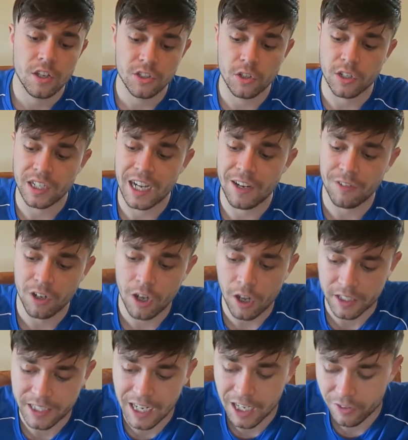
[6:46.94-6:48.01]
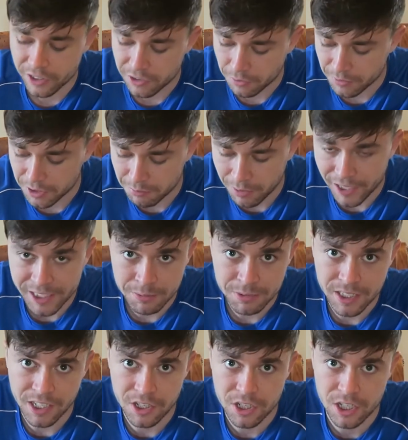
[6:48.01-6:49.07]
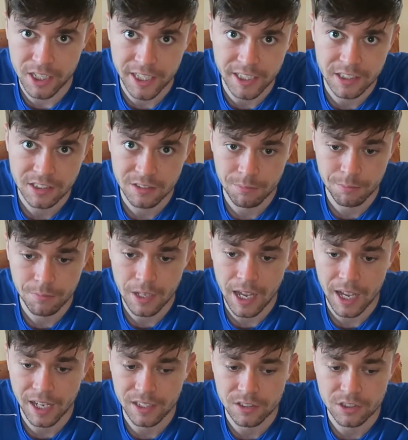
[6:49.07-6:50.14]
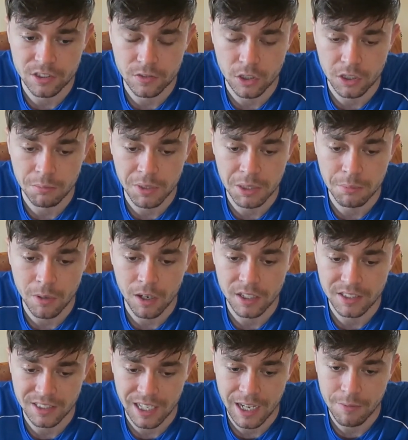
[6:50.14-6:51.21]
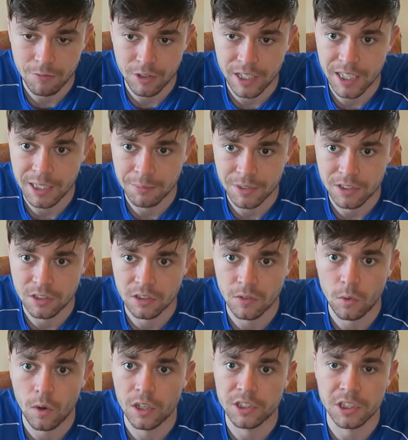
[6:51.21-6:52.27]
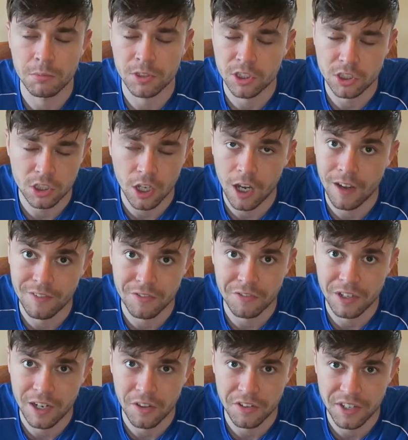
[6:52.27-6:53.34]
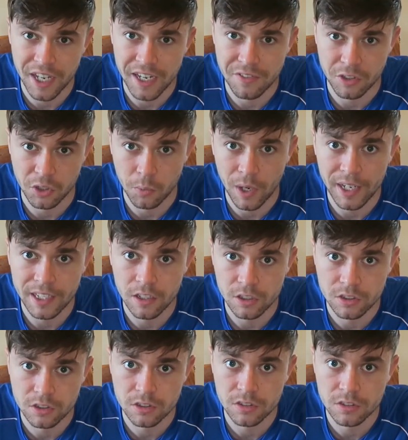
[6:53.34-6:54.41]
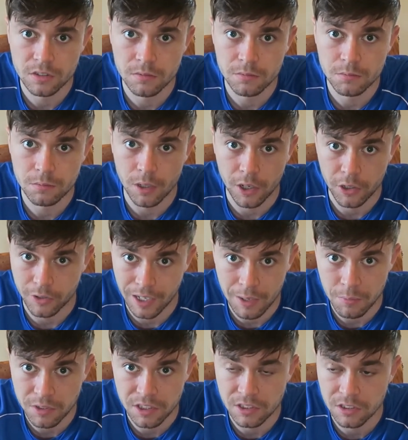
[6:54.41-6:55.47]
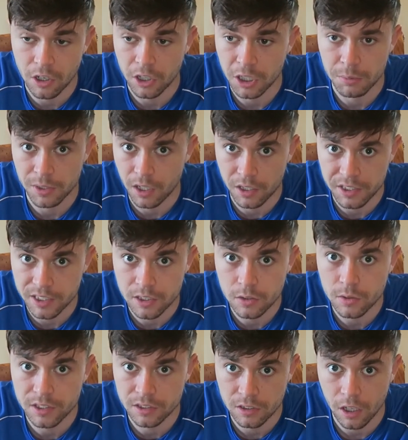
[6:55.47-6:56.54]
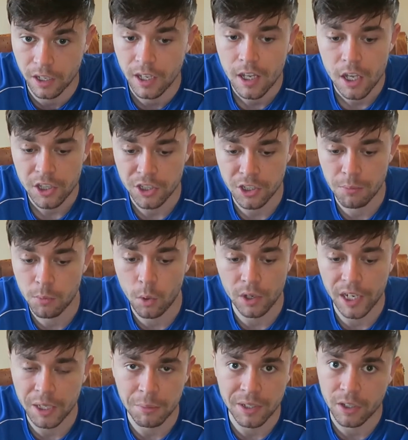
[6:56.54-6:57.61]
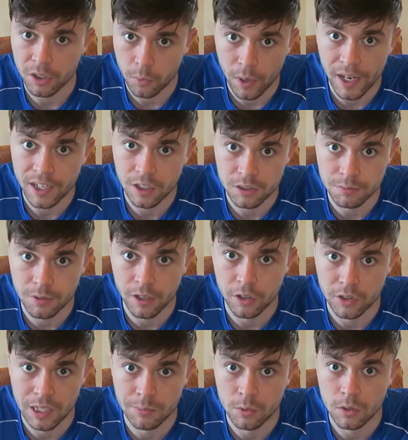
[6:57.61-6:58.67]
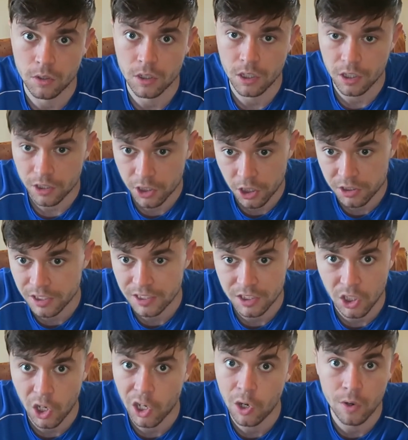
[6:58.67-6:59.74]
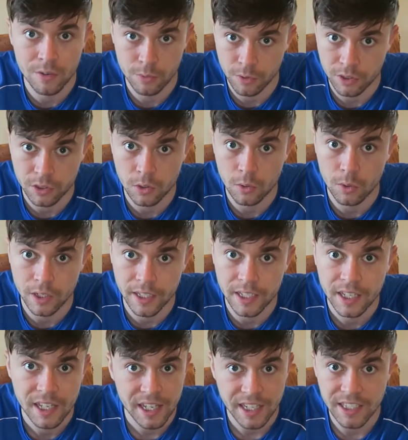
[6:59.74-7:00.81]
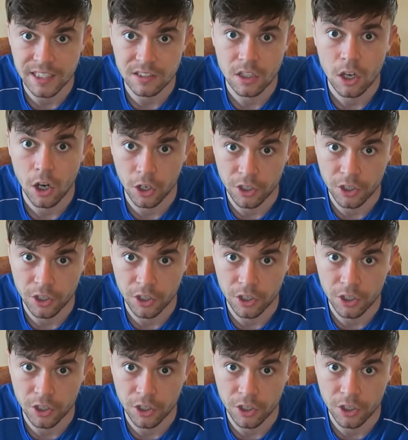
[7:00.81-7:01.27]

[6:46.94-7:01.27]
you're going to have a lot of calories from this place potentially, and you've got to minimise that really, because otherwise you're going to be starving throughout the day from the weight loss program, which is not going to be ideal. It's like your number one enemy on a weight loss program or a cutting diet, whatever you want to call it, is